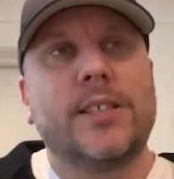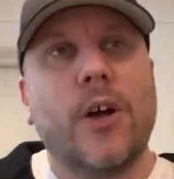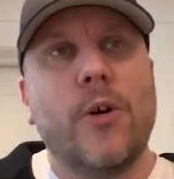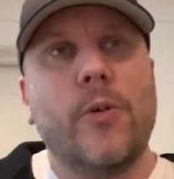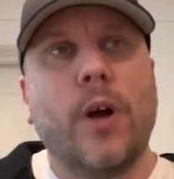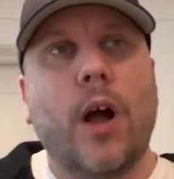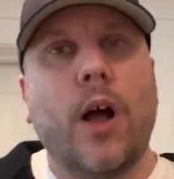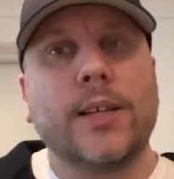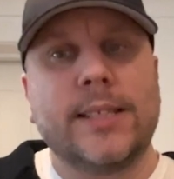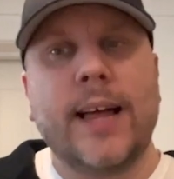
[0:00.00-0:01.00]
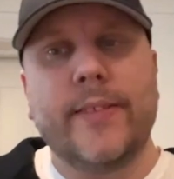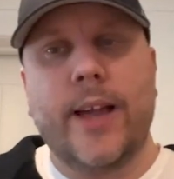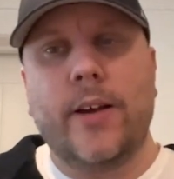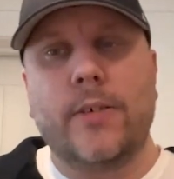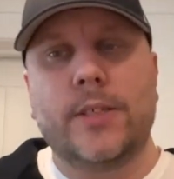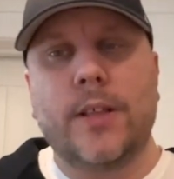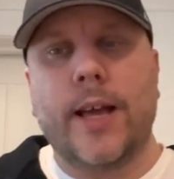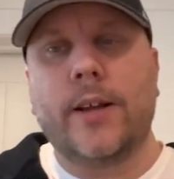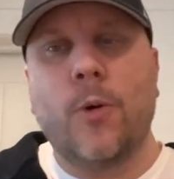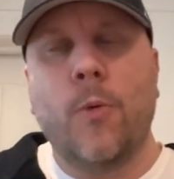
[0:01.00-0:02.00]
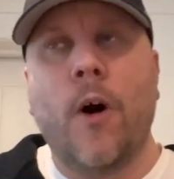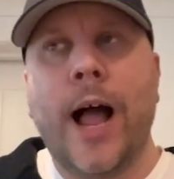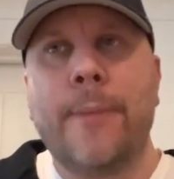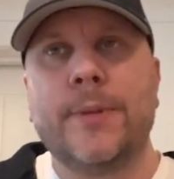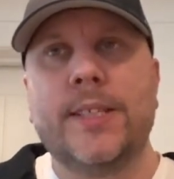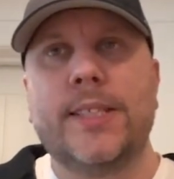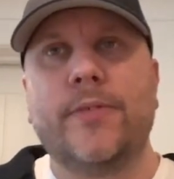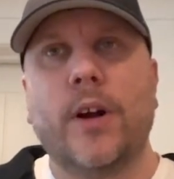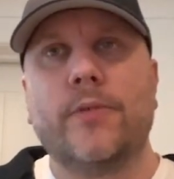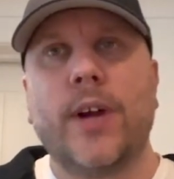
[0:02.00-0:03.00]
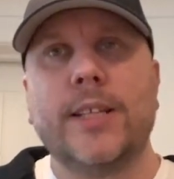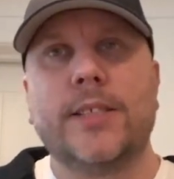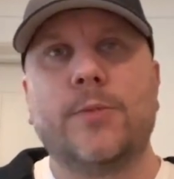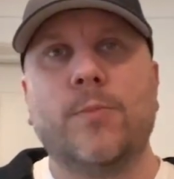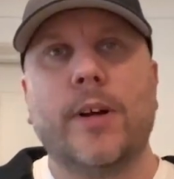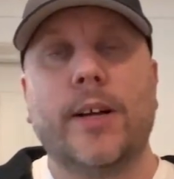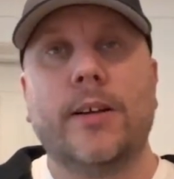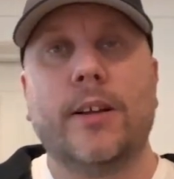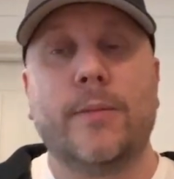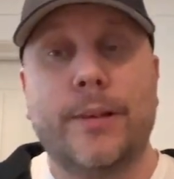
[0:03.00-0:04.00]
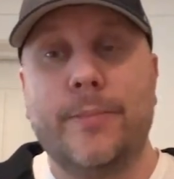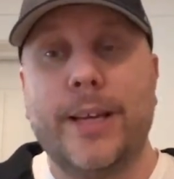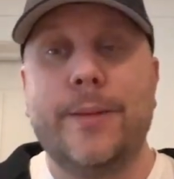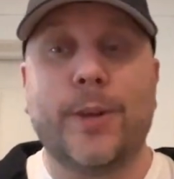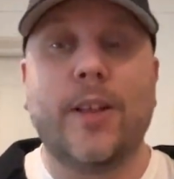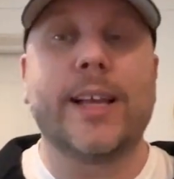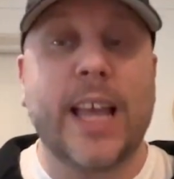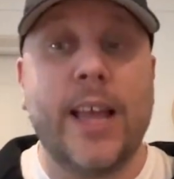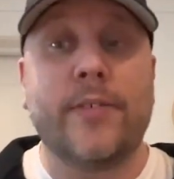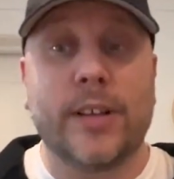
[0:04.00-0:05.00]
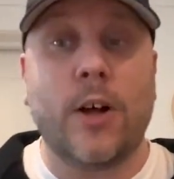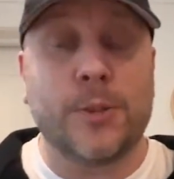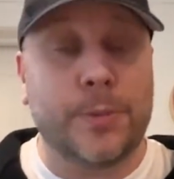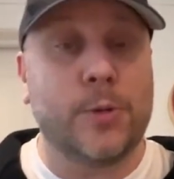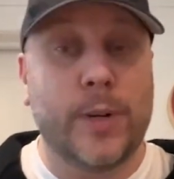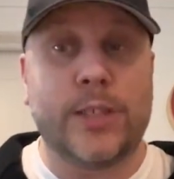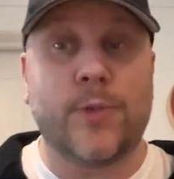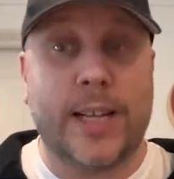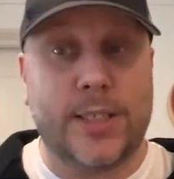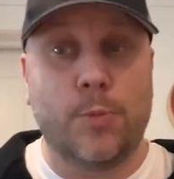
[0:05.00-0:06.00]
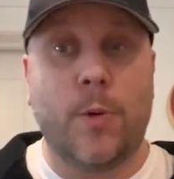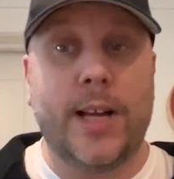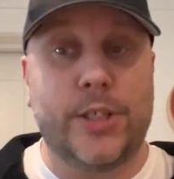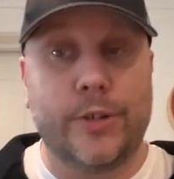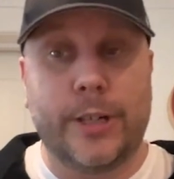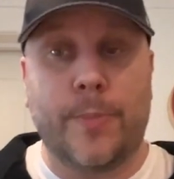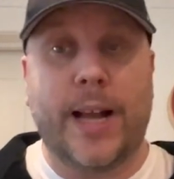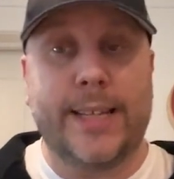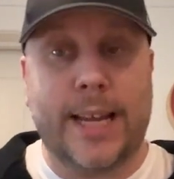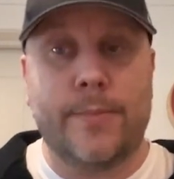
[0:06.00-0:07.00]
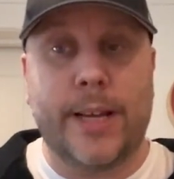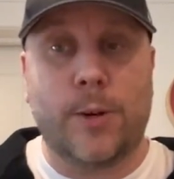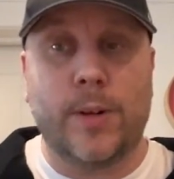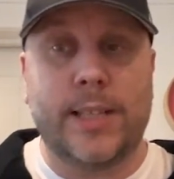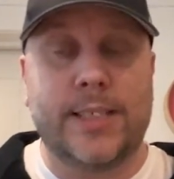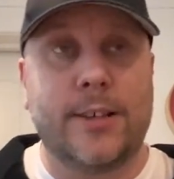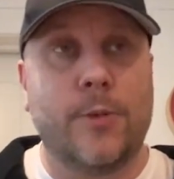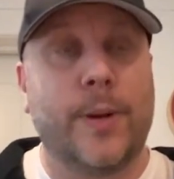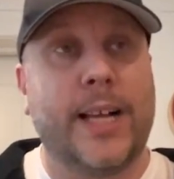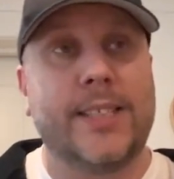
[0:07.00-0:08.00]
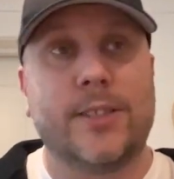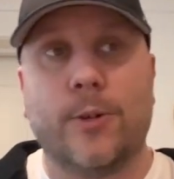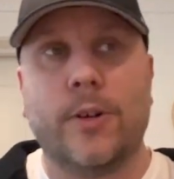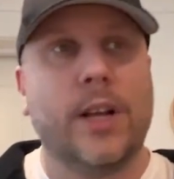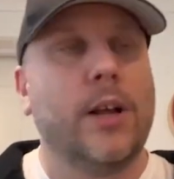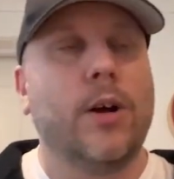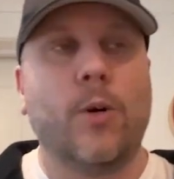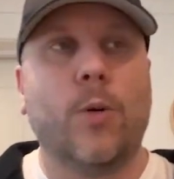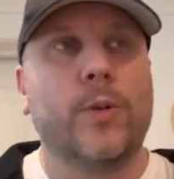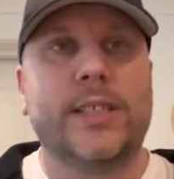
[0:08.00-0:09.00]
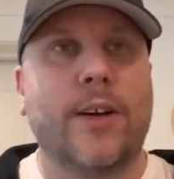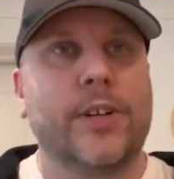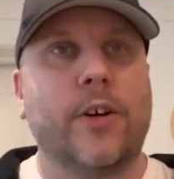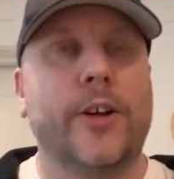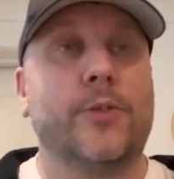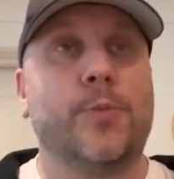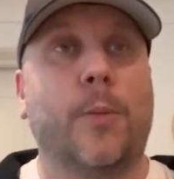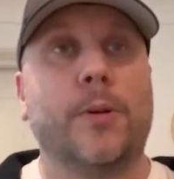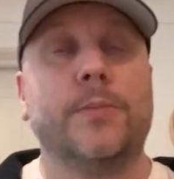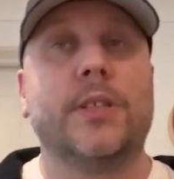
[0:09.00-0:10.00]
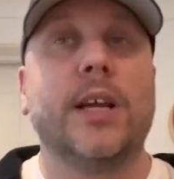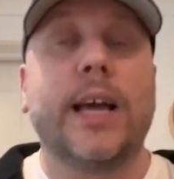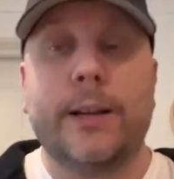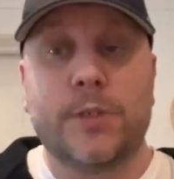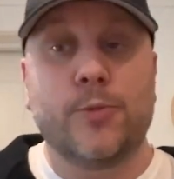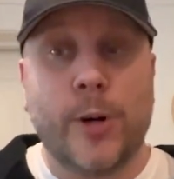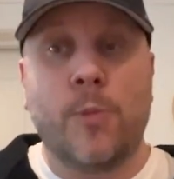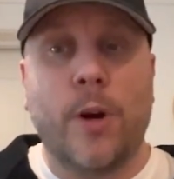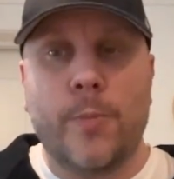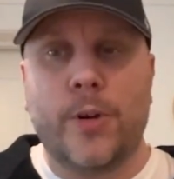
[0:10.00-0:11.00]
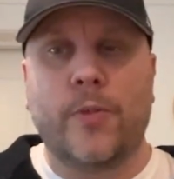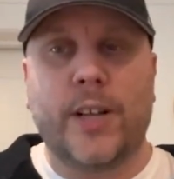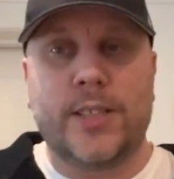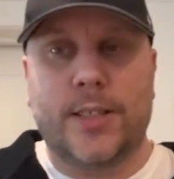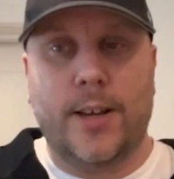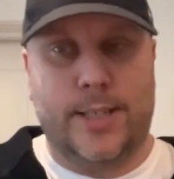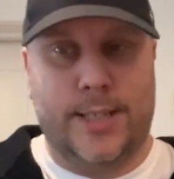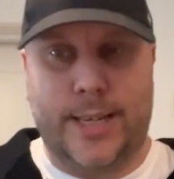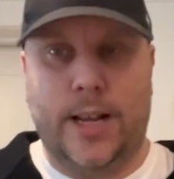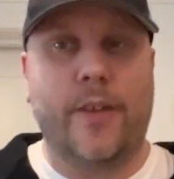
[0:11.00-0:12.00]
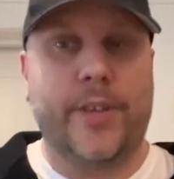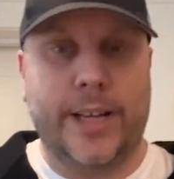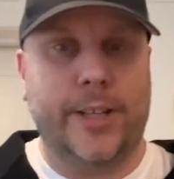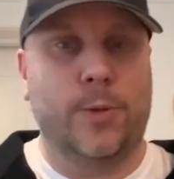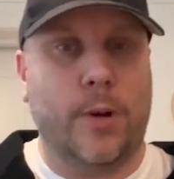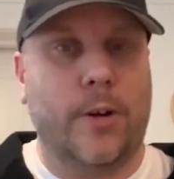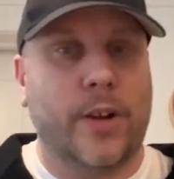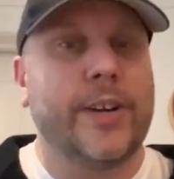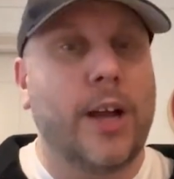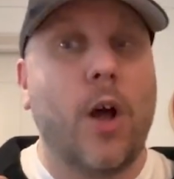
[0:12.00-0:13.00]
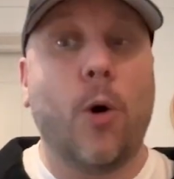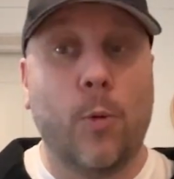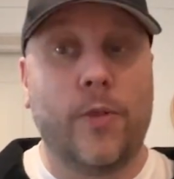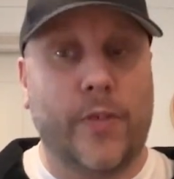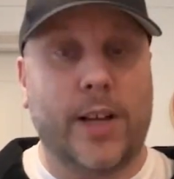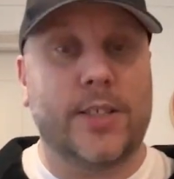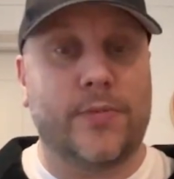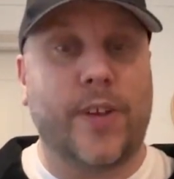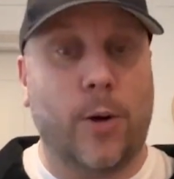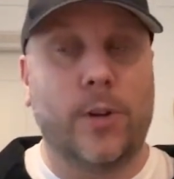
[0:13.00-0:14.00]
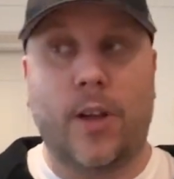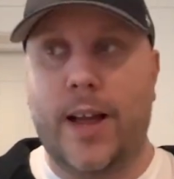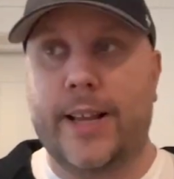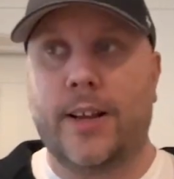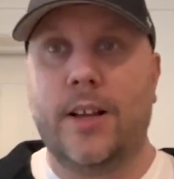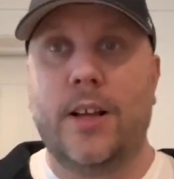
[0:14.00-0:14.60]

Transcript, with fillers: so I sat there and I was like, oh, what happens if I have ransomware? I don't mean me, but like if a hospital gets ransomware during a pandemic when there's no beds or, or all these other kinds of problems. And it was a real moment of uncertainty, I think, in the world. I think all of us felt like,